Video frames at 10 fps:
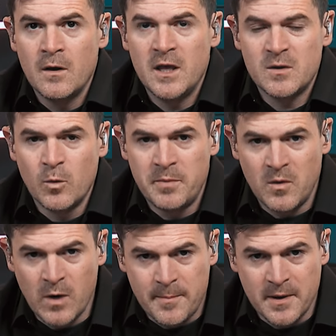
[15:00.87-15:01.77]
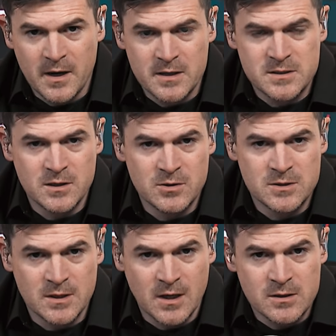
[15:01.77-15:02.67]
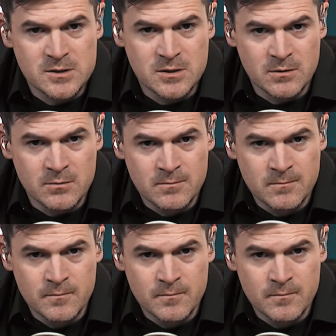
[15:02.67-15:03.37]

it will be weaponized and used against you.